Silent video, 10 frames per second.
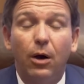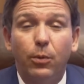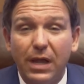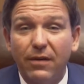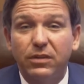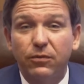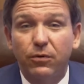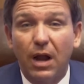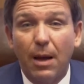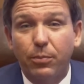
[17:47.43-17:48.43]
We have
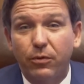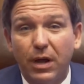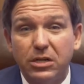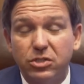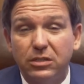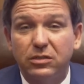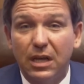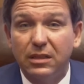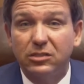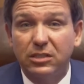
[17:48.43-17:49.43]
different operations
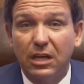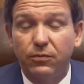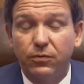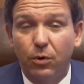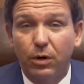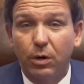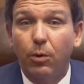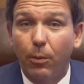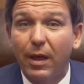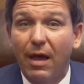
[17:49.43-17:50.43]
in the state of Florida
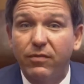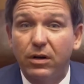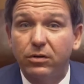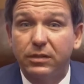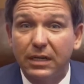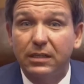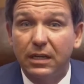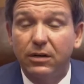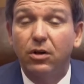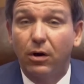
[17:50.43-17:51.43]
where we have
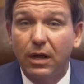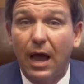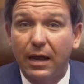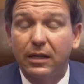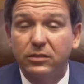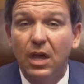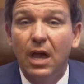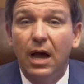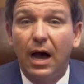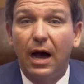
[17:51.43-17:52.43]
interdicted narcotics
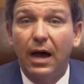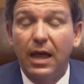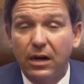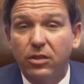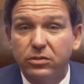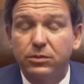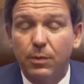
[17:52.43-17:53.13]
and other